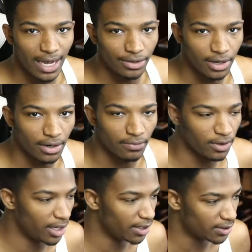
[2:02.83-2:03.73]
out there
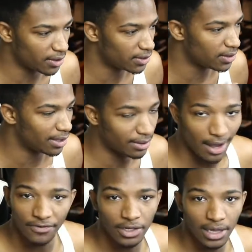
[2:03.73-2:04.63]
relating to this, then
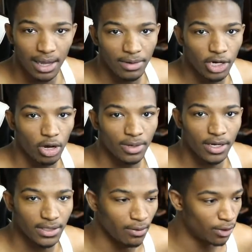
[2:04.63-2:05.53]
definitely let me know
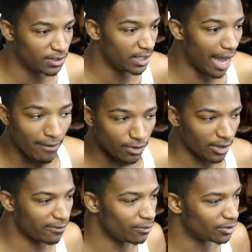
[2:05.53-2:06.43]
because I want to see
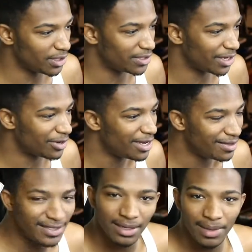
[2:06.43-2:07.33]
everything in full detail.
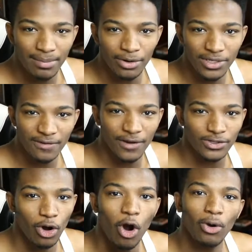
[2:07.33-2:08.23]
These amiibo
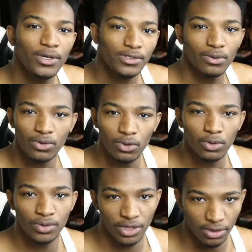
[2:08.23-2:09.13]
defects are always so cool
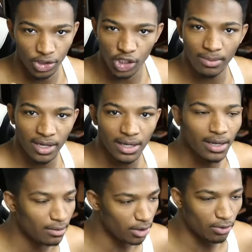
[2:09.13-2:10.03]
when they're legitimate,
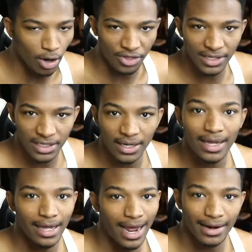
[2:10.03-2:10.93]
you know, authentic,
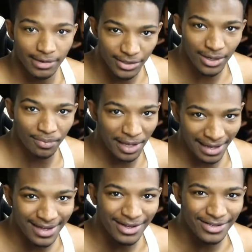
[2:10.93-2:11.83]
and actually
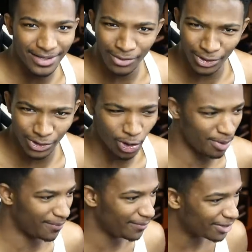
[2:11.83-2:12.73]
something somewhat
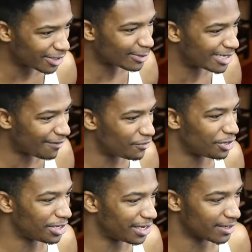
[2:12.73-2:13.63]
disturbing. And this one
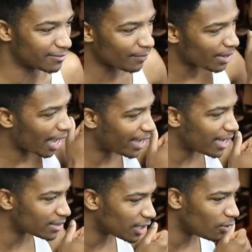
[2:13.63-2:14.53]
definitely is. I
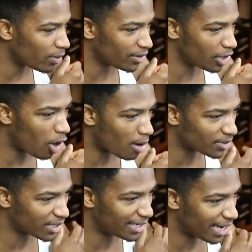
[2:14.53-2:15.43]
can't tell where the arm
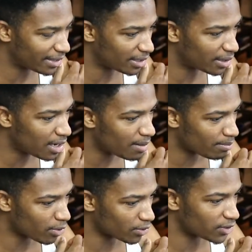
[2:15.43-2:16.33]
is connected
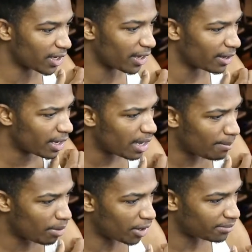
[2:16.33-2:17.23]
per se,
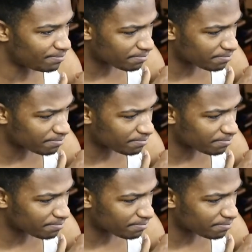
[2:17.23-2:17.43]
but